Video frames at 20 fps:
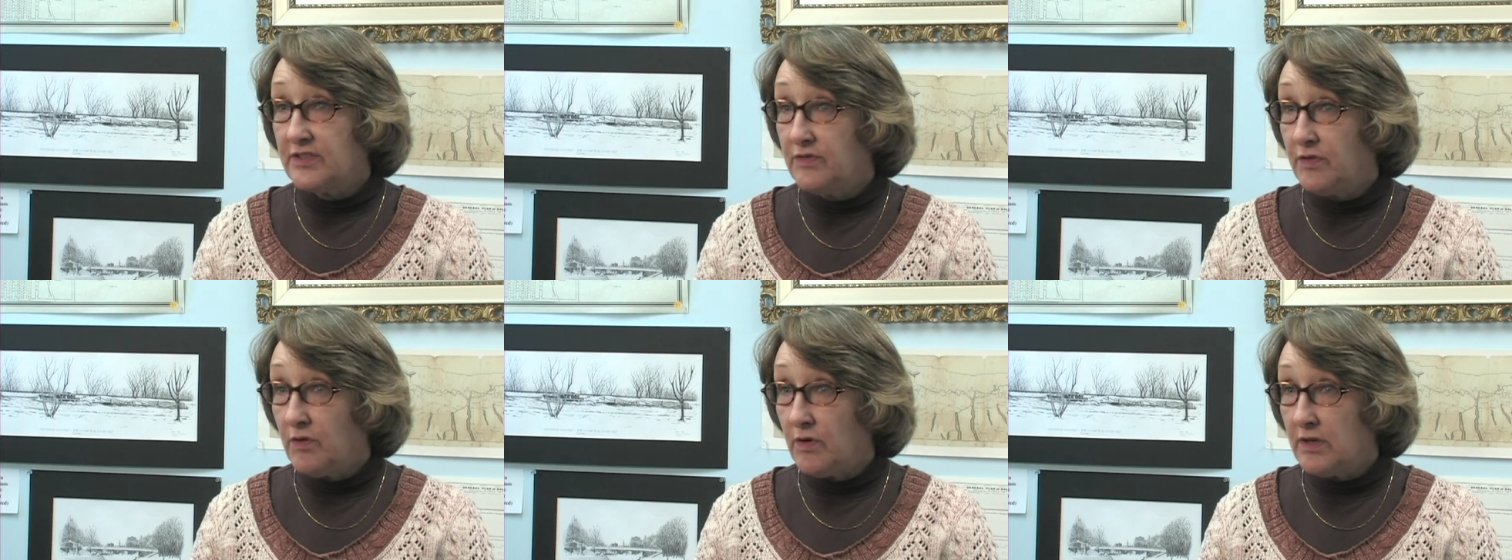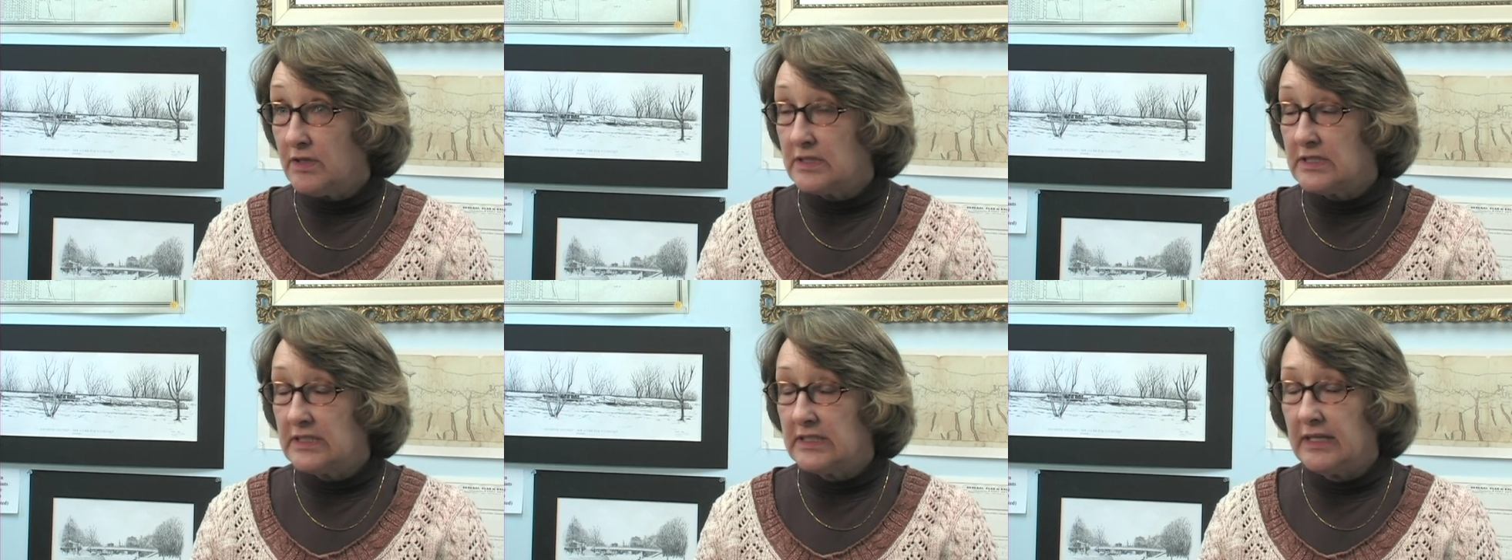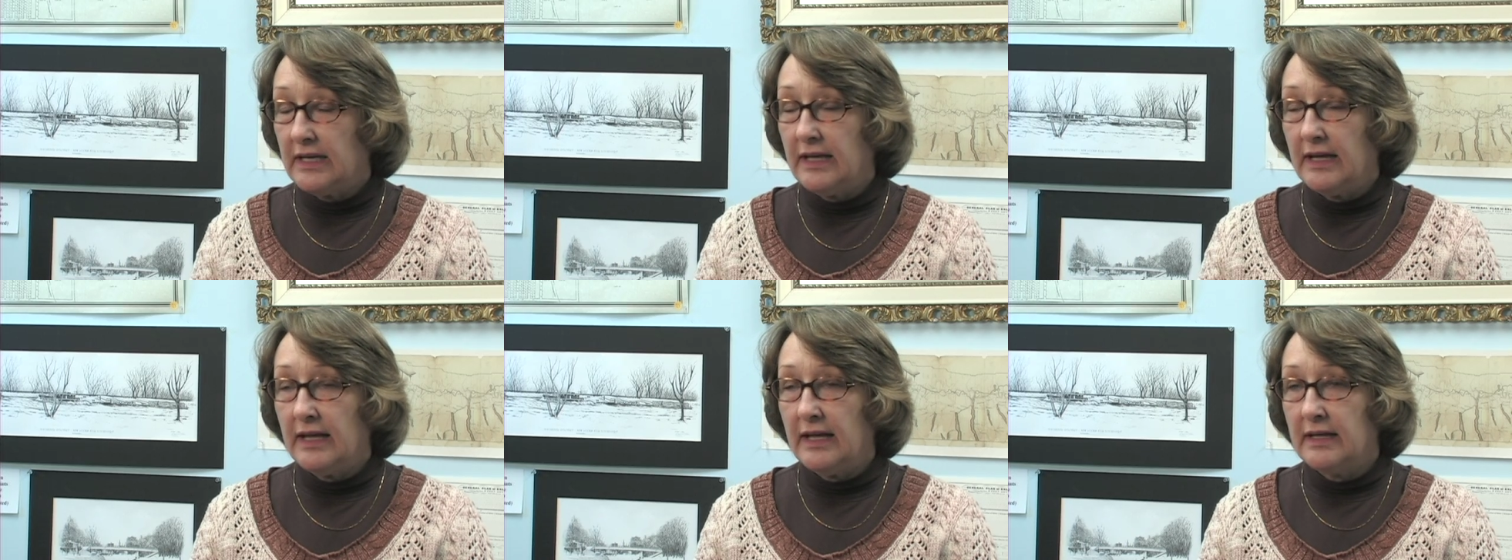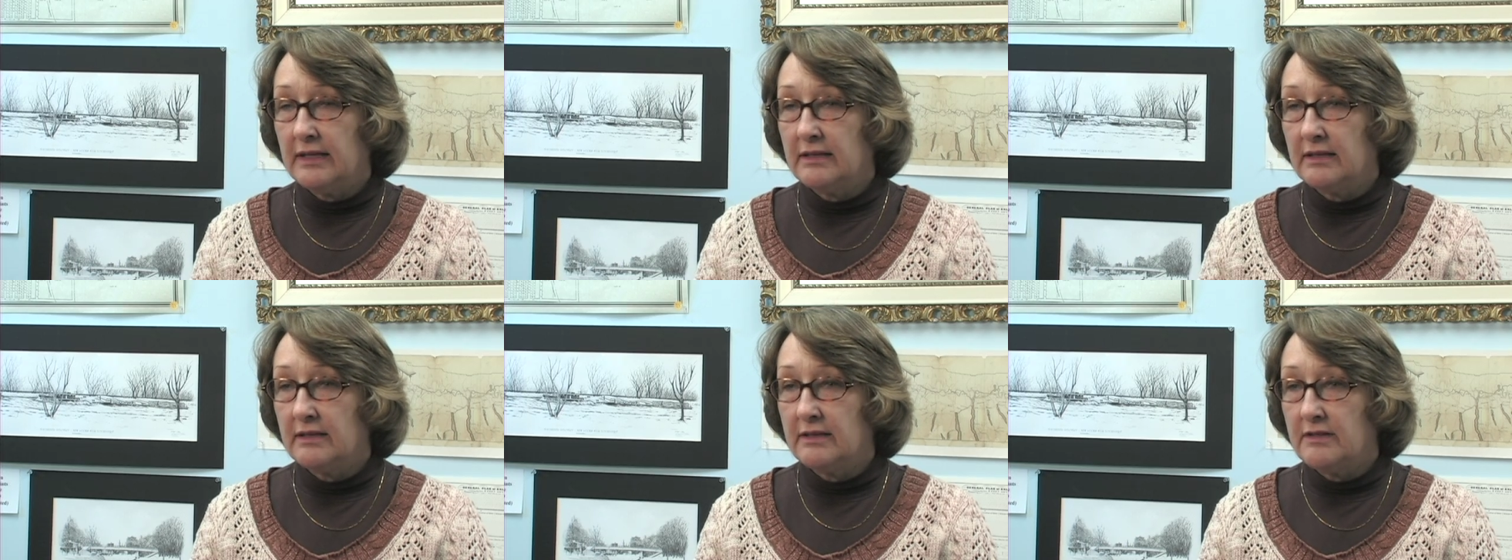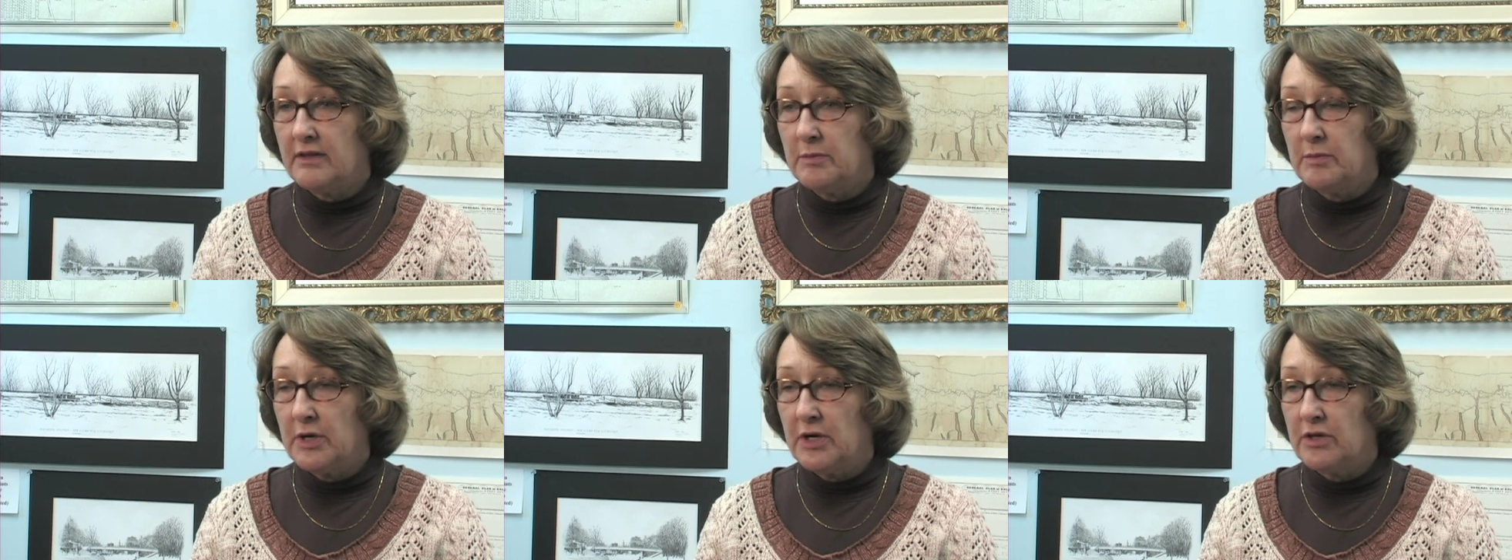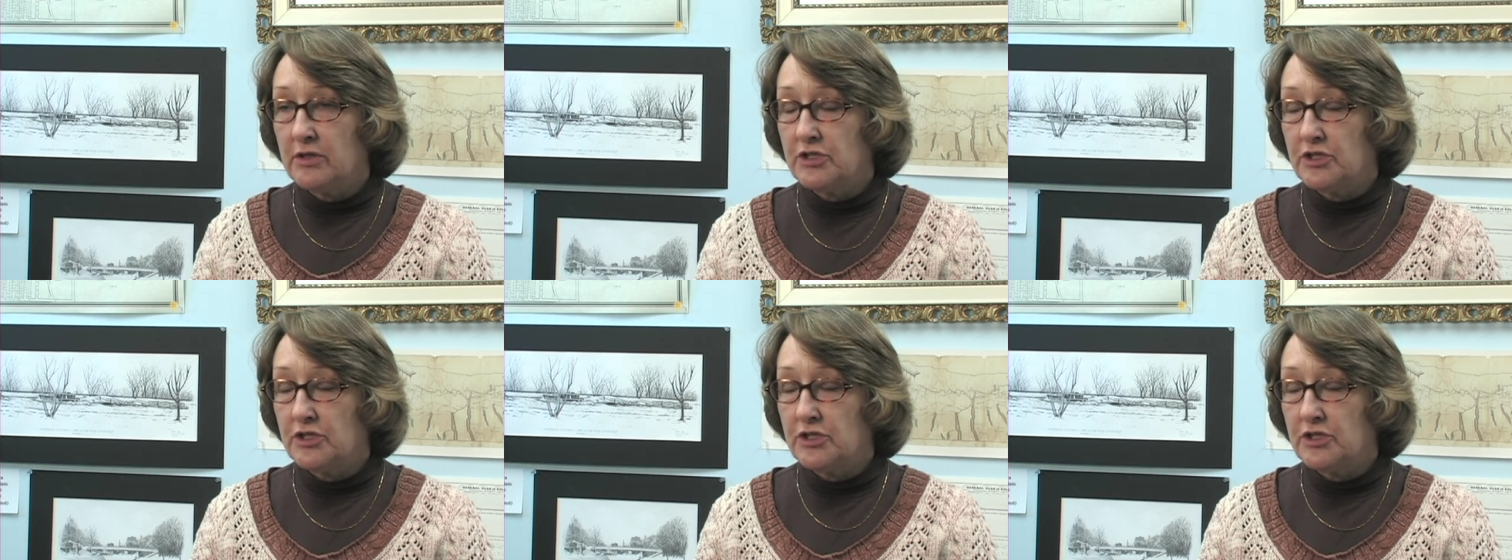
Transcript: Force, and the mayor